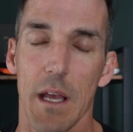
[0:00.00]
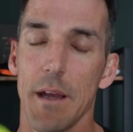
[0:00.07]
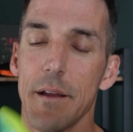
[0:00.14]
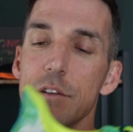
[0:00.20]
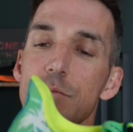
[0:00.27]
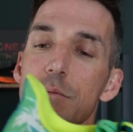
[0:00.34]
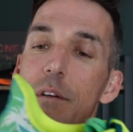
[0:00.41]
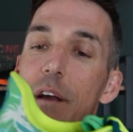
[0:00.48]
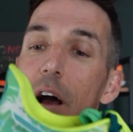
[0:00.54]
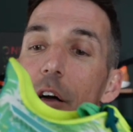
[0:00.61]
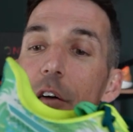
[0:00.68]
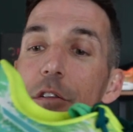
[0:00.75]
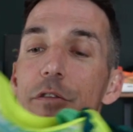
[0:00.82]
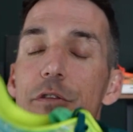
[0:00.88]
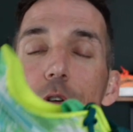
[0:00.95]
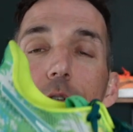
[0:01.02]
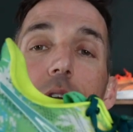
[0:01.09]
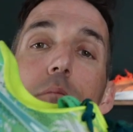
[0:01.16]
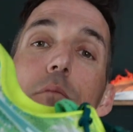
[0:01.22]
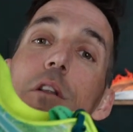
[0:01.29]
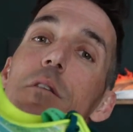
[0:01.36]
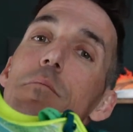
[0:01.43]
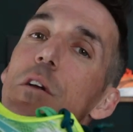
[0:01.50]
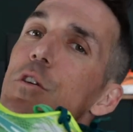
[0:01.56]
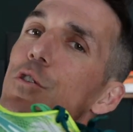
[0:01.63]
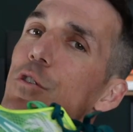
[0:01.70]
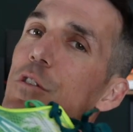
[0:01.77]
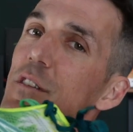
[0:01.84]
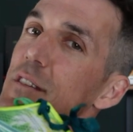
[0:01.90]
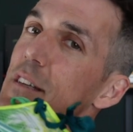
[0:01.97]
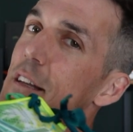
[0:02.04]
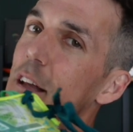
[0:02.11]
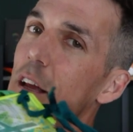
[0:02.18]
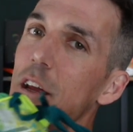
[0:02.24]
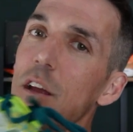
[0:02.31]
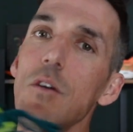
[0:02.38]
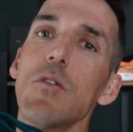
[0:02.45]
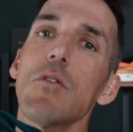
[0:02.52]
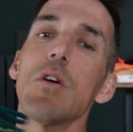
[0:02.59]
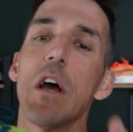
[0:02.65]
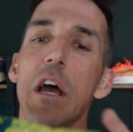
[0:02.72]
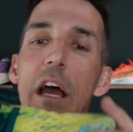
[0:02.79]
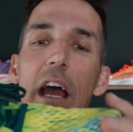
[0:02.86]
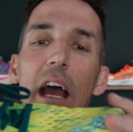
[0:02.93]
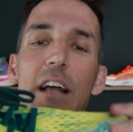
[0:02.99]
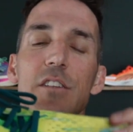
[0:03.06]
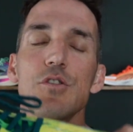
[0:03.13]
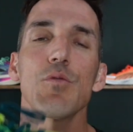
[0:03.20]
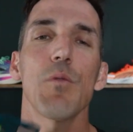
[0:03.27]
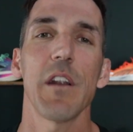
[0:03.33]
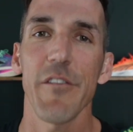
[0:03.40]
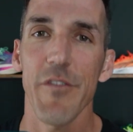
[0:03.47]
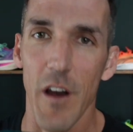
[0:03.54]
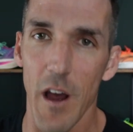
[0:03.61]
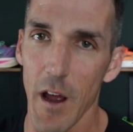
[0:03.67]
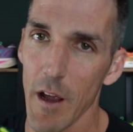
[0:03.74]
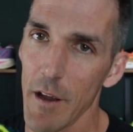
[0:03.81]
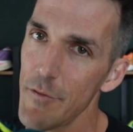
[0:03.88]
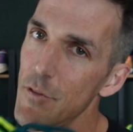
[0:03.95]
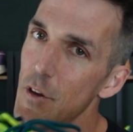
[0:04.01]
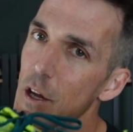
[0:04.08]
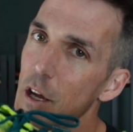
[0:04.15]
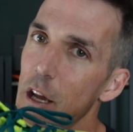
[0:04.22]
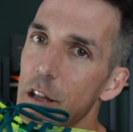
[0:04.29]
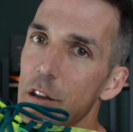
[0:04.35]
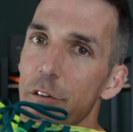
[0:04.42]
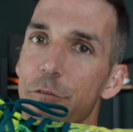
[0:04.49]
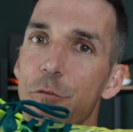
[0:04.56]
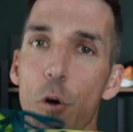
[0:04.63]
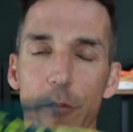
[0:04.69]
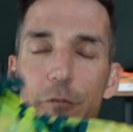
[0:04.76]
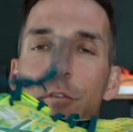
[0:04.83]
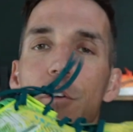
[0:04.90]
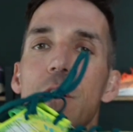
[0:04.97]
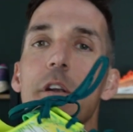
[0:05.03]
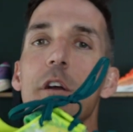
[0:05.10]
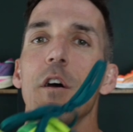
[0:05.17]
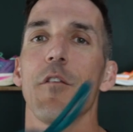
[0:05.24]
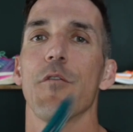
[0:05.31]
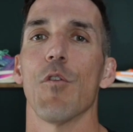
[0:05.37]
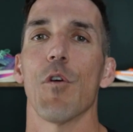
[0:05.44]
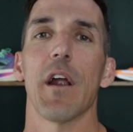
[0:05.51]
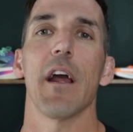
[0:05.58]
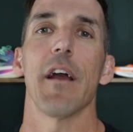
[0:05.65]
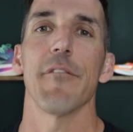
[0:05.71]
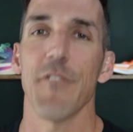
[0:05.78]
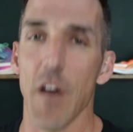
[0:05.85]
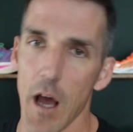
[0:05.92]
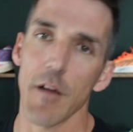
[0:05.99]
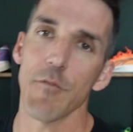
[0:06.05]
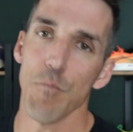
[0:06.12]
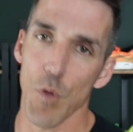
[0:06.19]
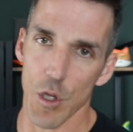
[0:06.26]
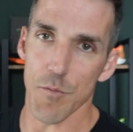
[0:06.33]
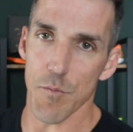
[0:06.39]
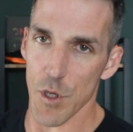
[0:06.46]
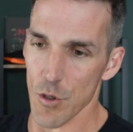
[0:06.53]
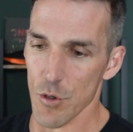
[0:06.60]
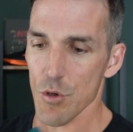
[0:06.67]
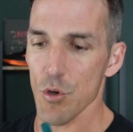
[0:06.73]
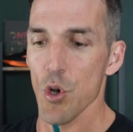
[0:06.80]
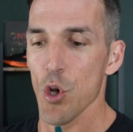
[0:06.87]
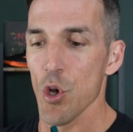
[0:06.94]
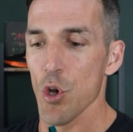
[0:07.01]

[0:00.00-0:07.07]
okay, because we've got 30 millimeters in the heel and 25 in the forefoot for a 5 millimeter